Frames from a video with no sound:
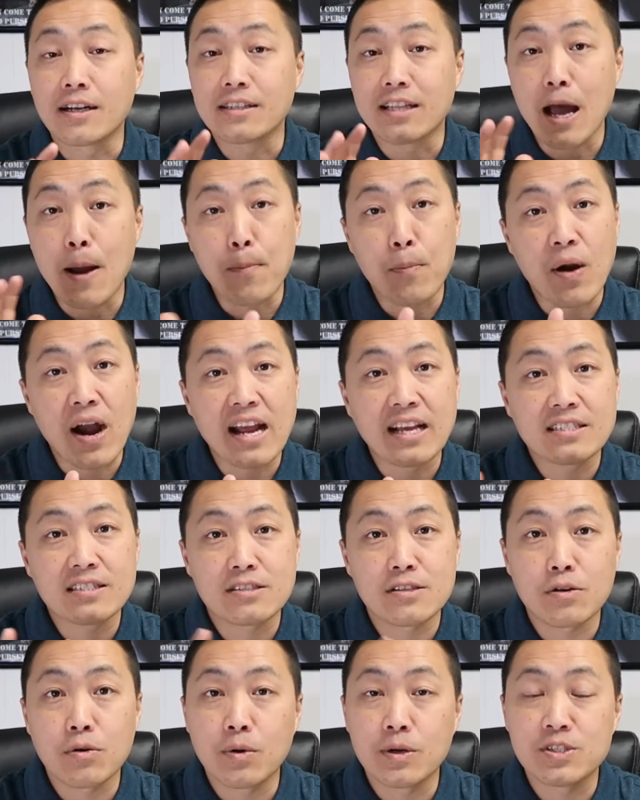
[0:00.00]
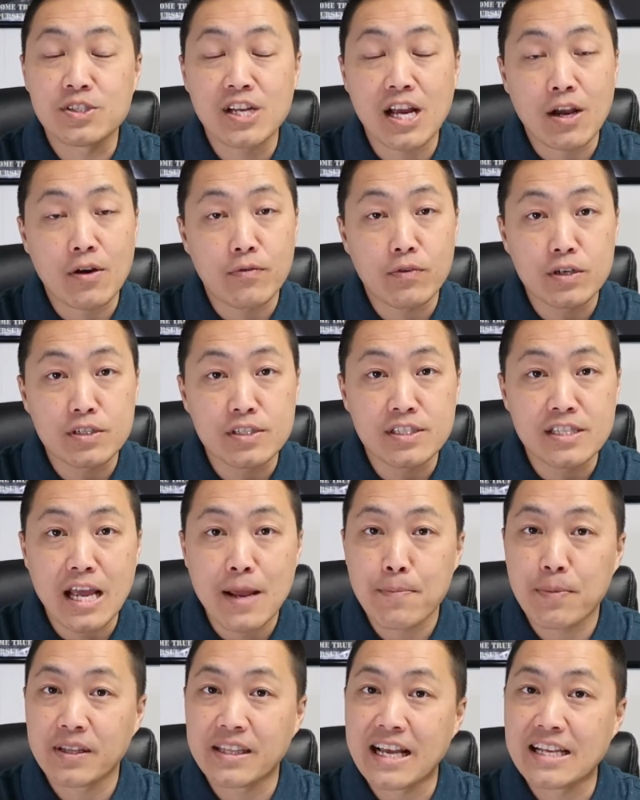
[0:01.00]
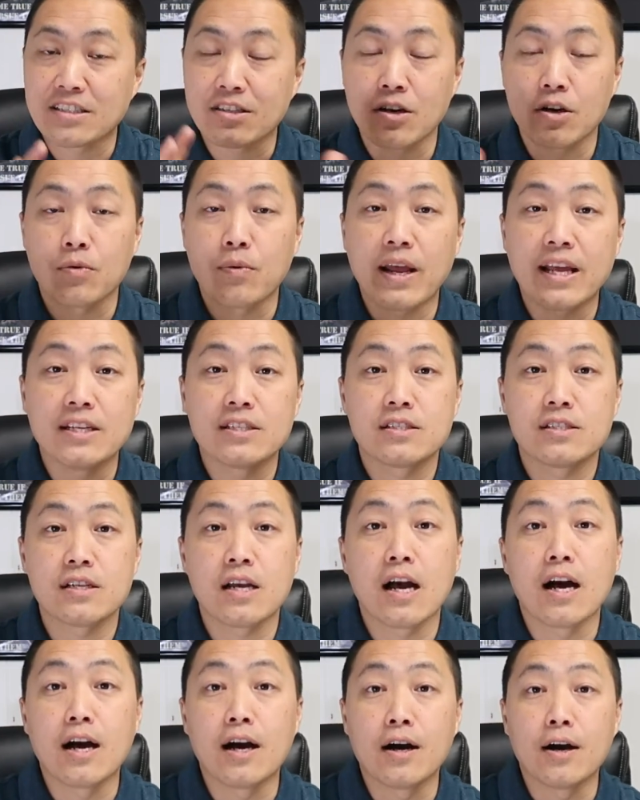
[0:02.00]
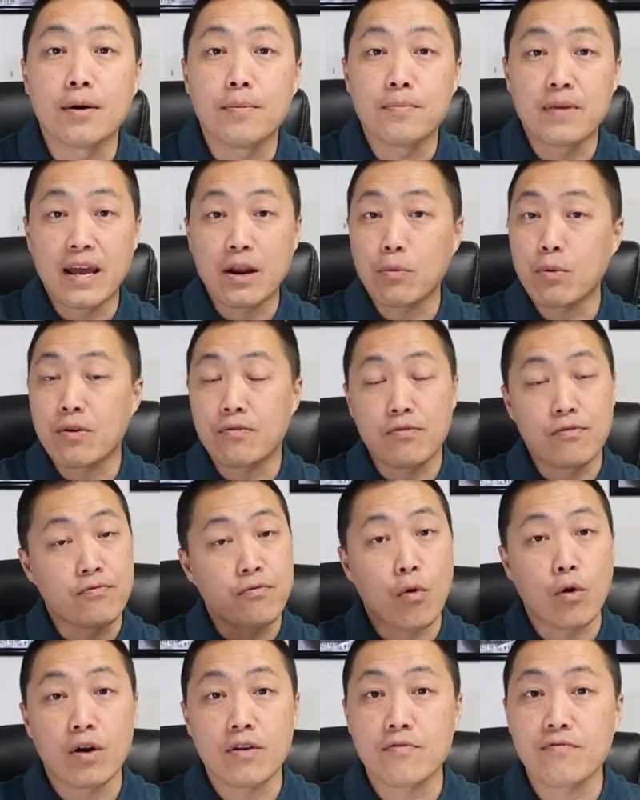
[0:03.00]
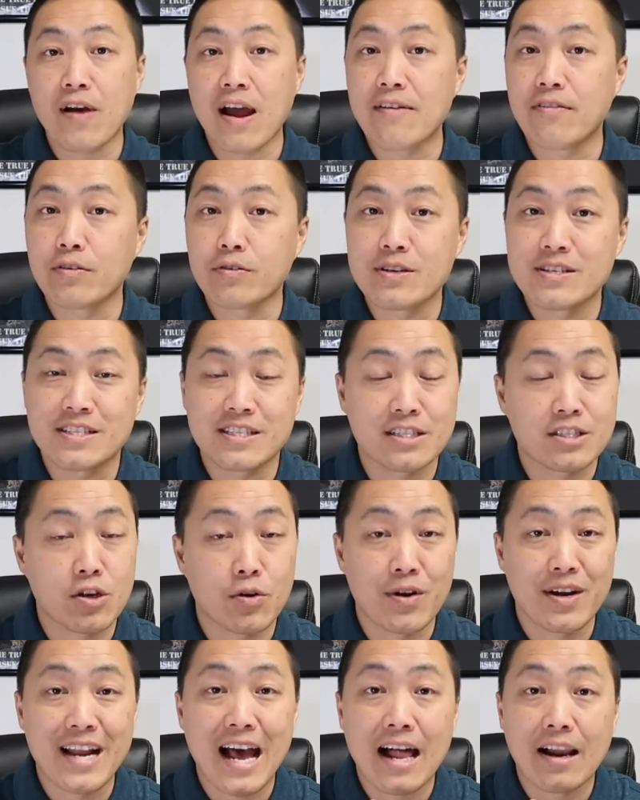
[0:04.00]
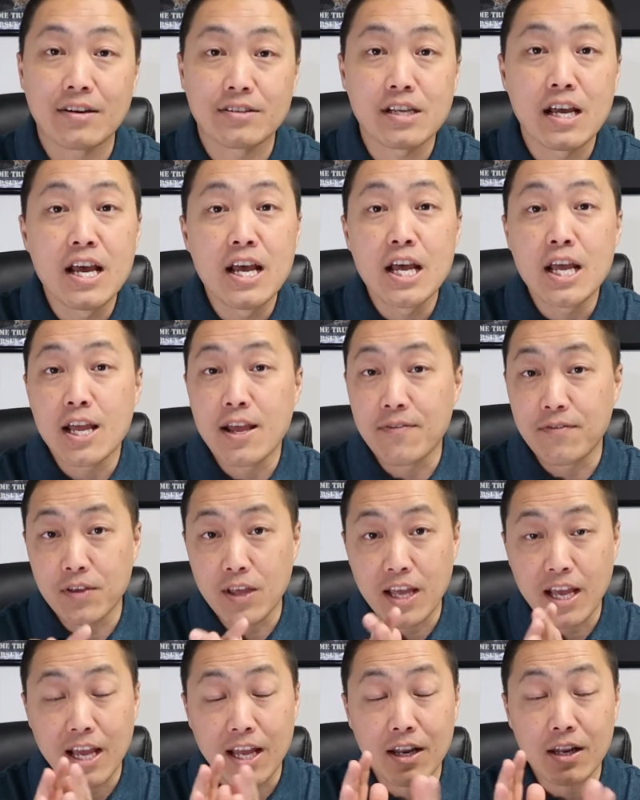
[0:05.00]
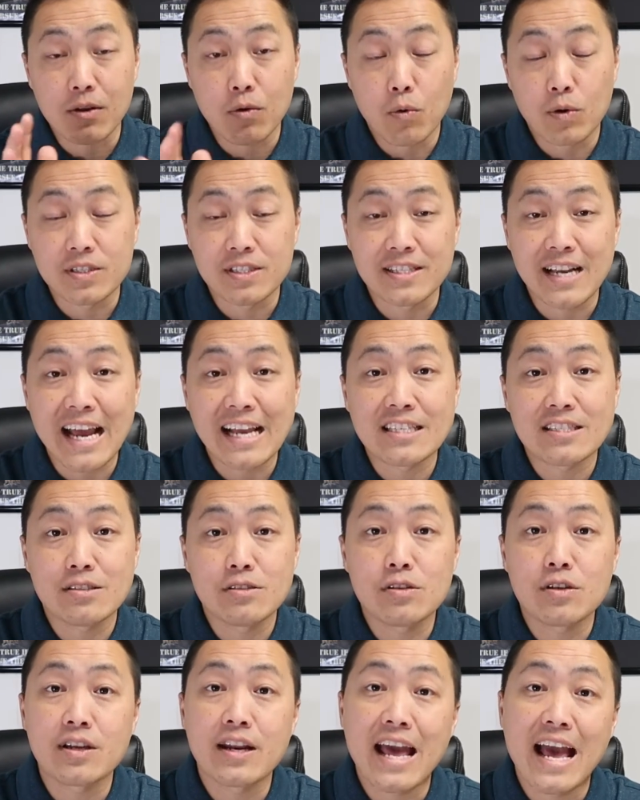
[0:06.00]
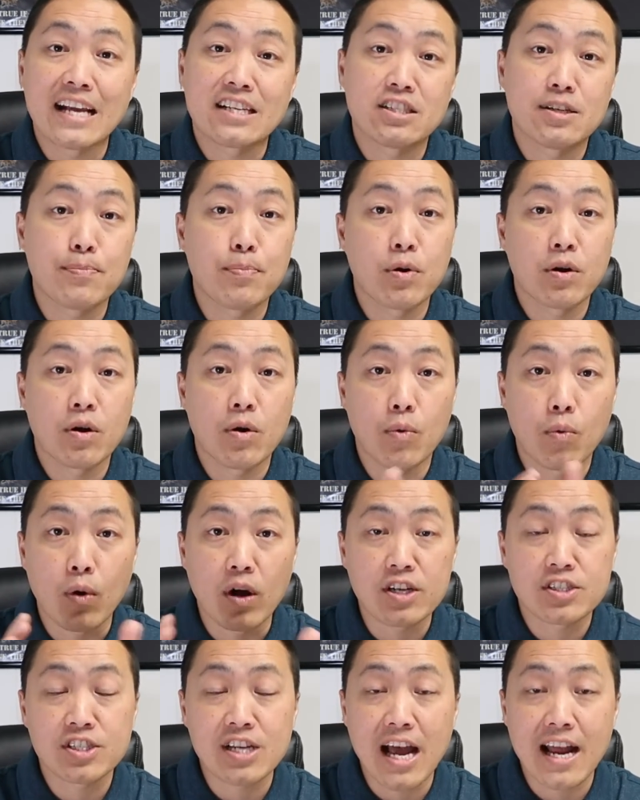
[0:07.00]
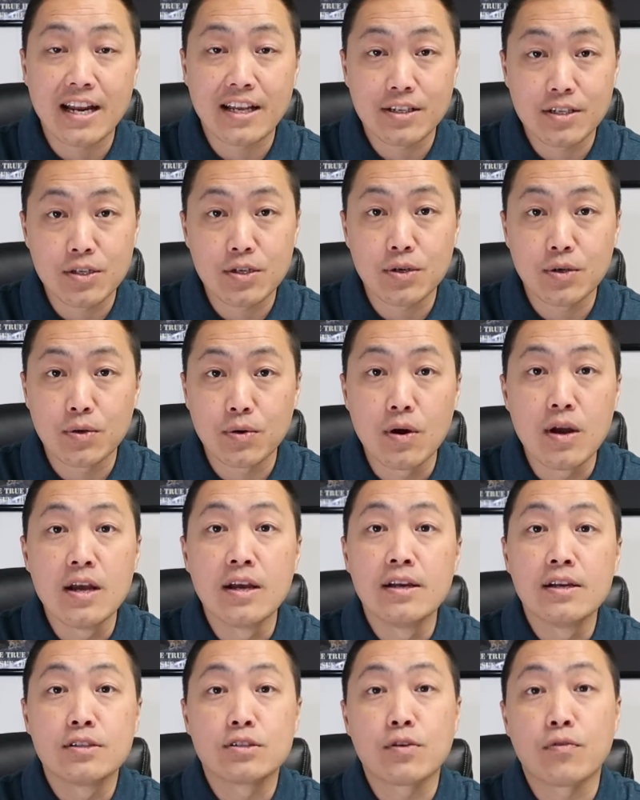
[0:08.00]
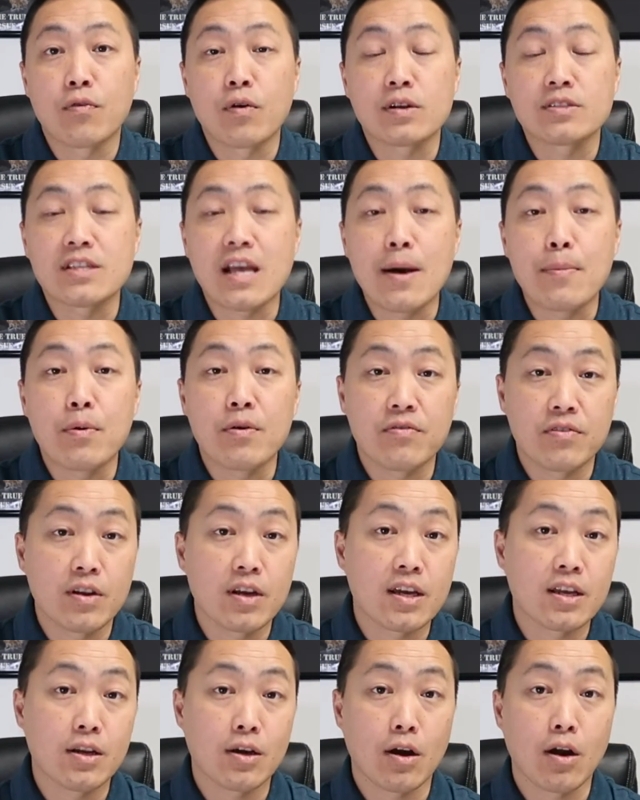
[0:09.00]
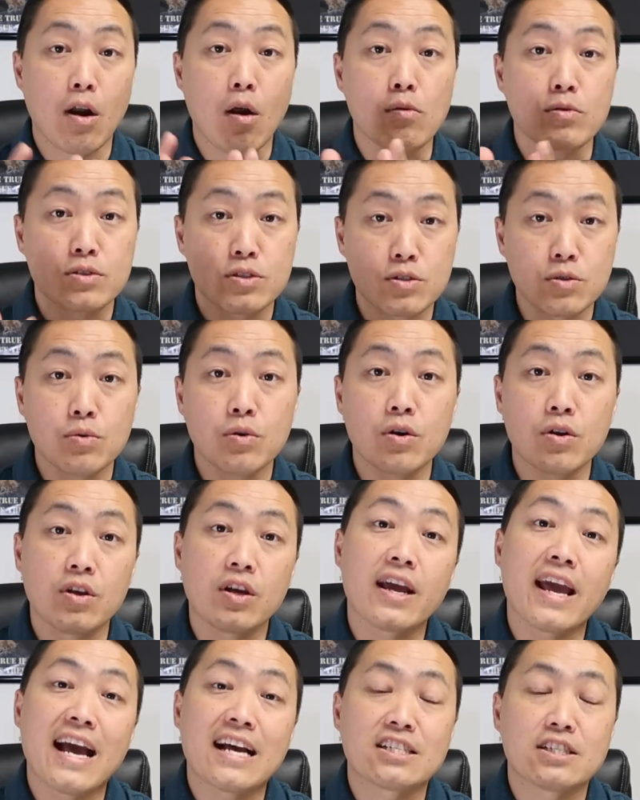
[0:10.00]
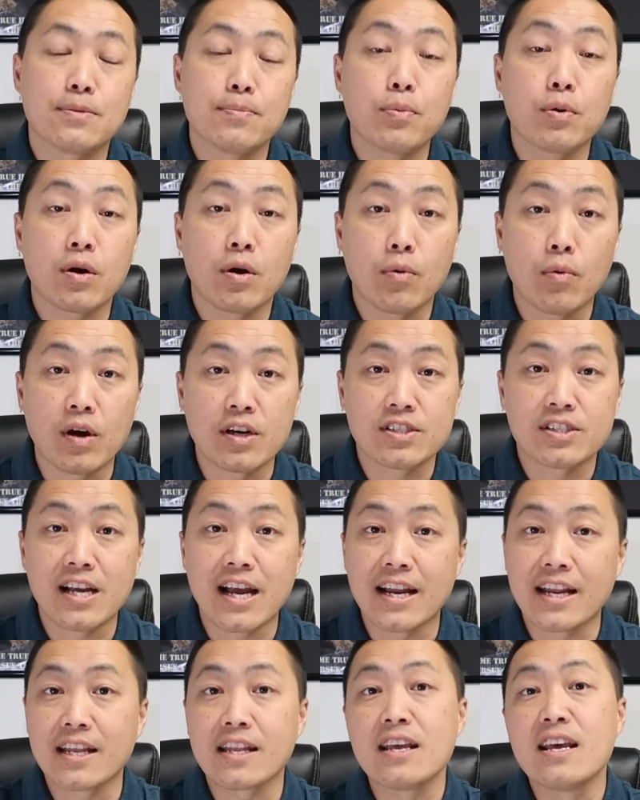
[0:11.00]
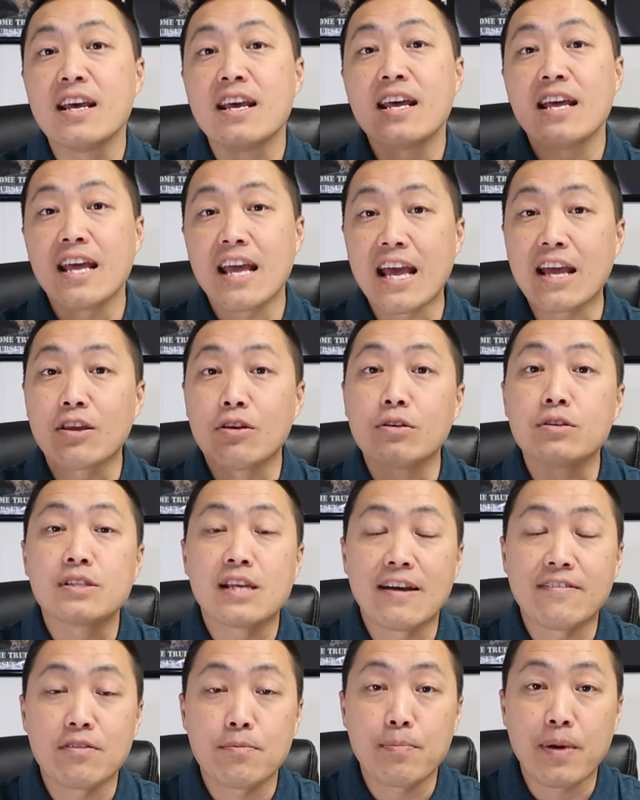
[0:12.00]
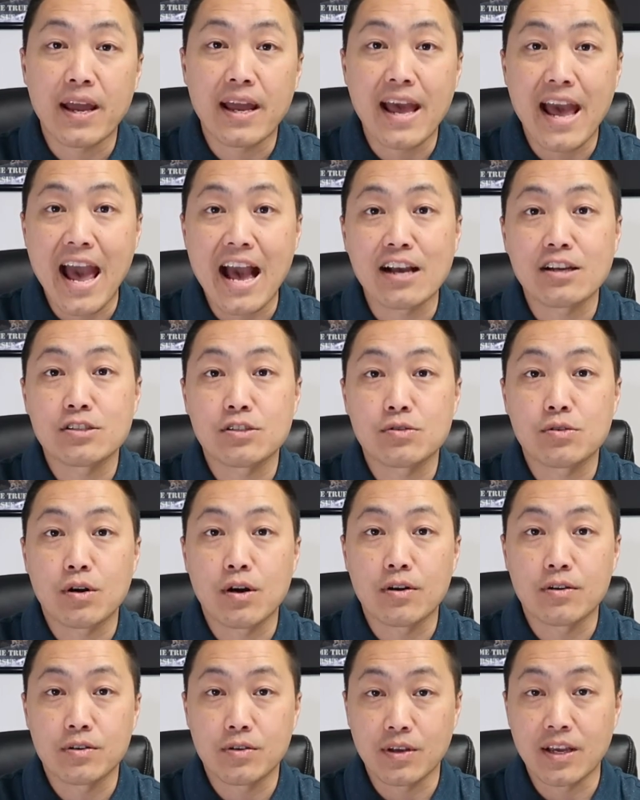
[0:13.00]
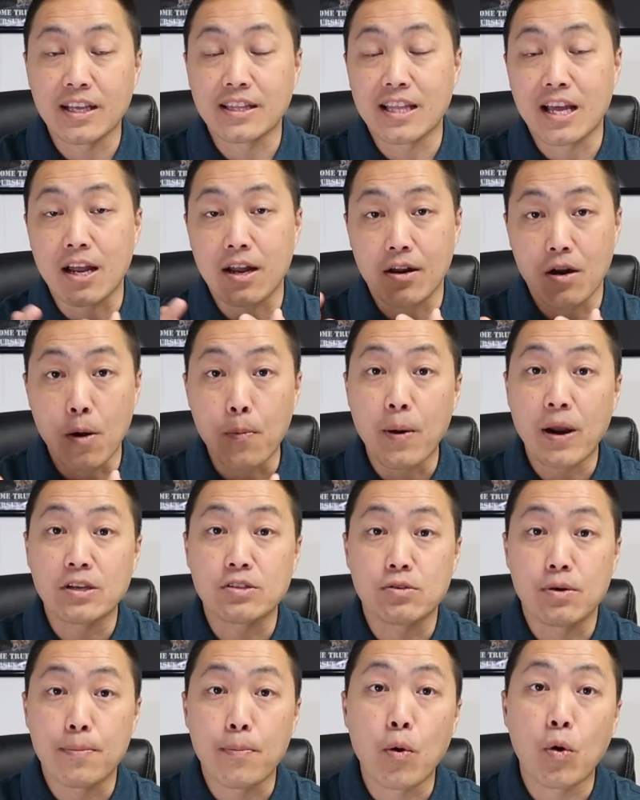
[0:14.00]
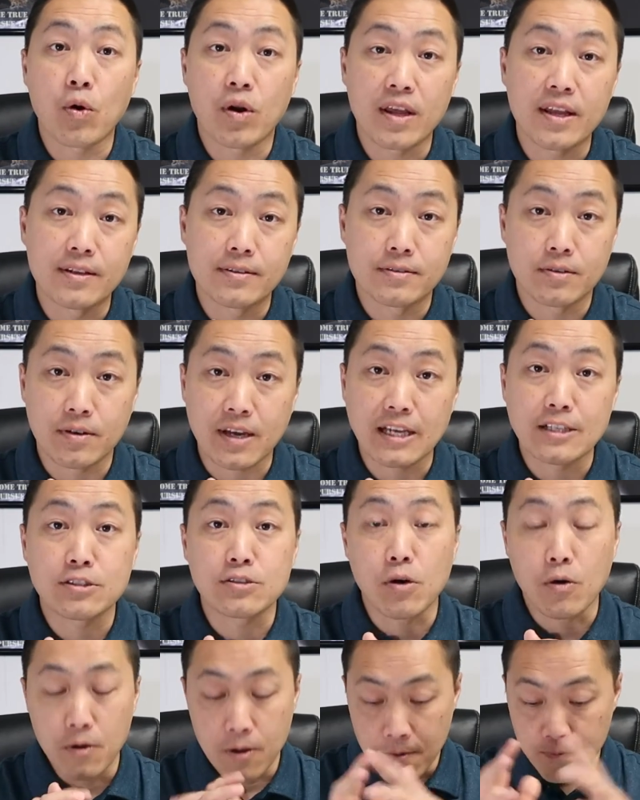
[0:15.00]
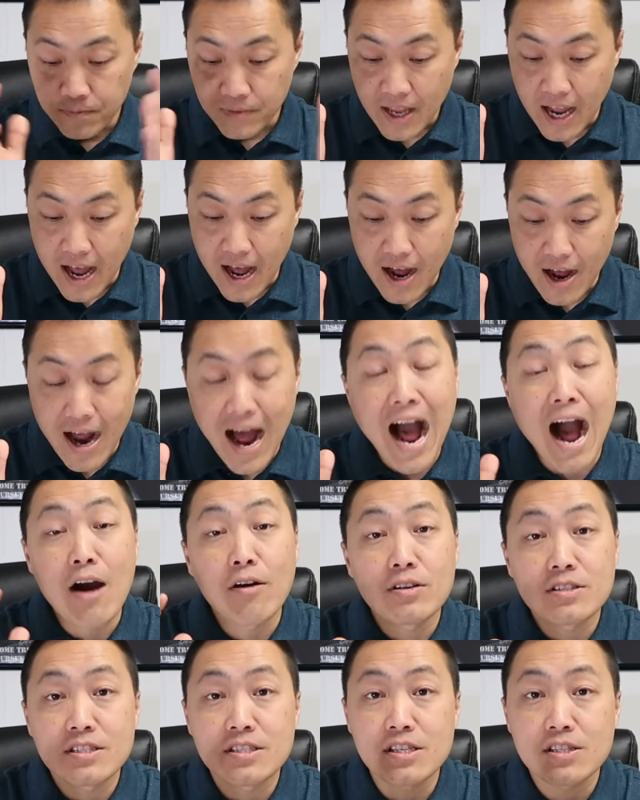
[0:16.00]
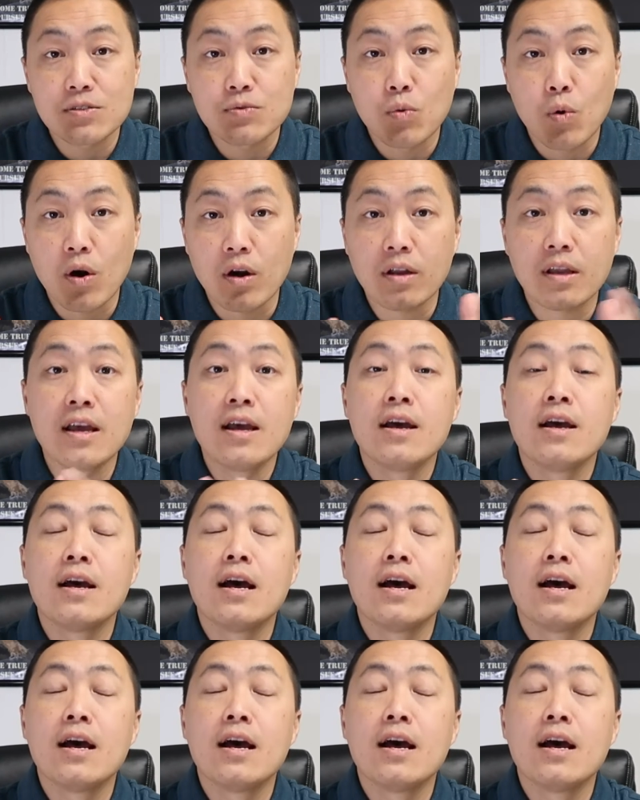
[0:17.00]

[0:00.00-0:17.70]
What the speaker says: That price, you want to check with your state, but that's going to range anywhere from $400 to $500, $600. And what's nice is you can actually put a rush on it too. So for example, if you're looking to close sooner, you can actually put a rush on it, and you just have to pay extra to get that appraisal report in. Okay, so how does this work?